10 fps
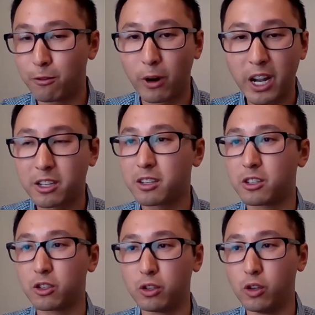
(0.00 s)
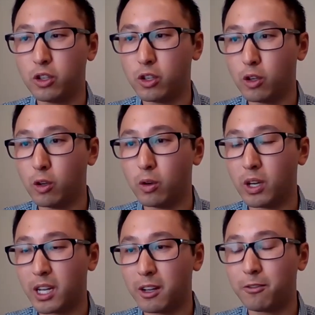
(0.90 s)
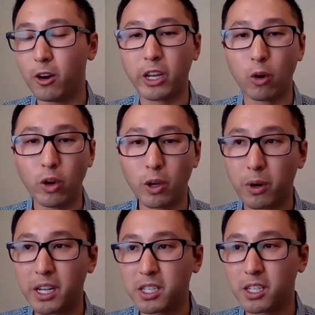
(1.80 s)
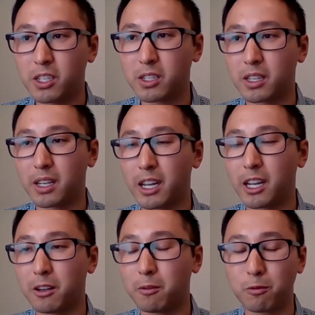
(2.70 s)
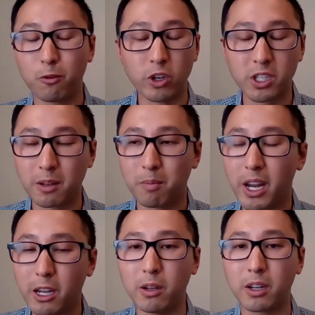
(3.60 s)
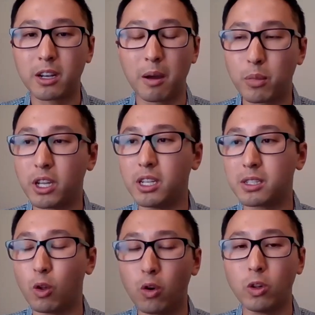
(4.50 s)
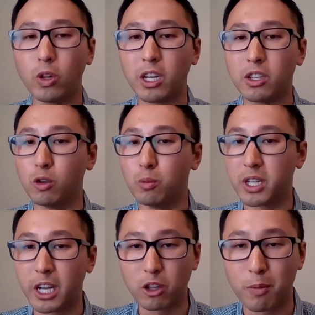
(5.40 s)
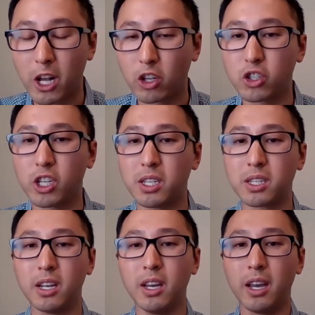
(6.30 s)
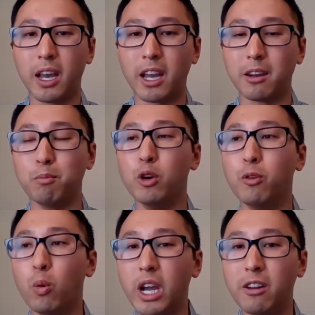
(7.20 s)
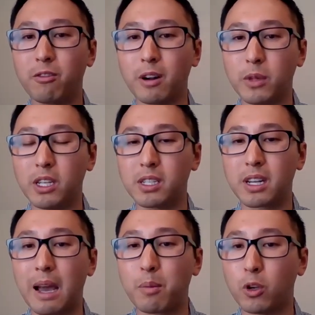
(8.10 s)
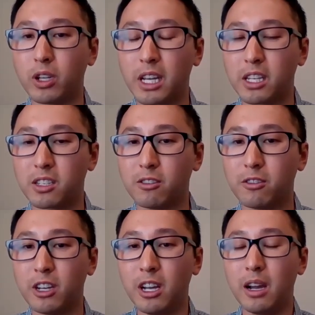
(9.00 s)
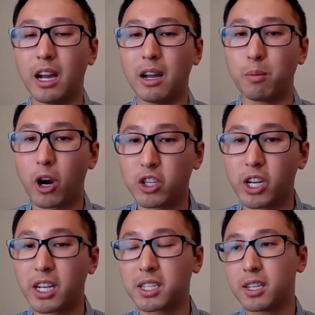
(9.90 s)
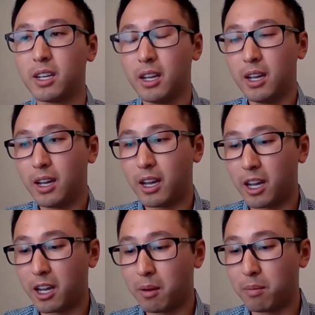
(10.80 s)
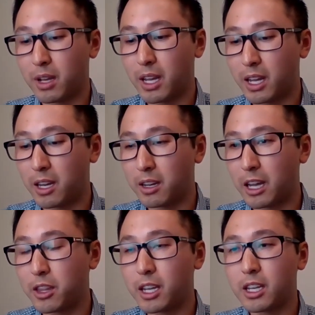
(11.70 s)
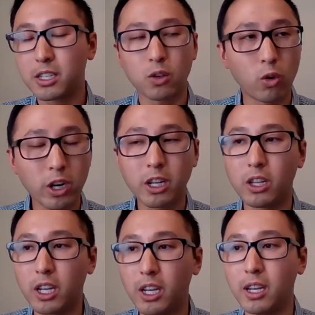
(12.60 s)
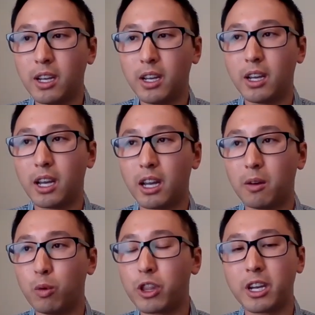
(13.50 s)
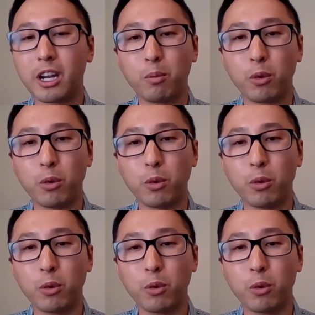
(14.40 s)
rut due to falling oil prices, forcing many companies locally to protect their balance sheets and move away from these capital intensive projects. And I think historically within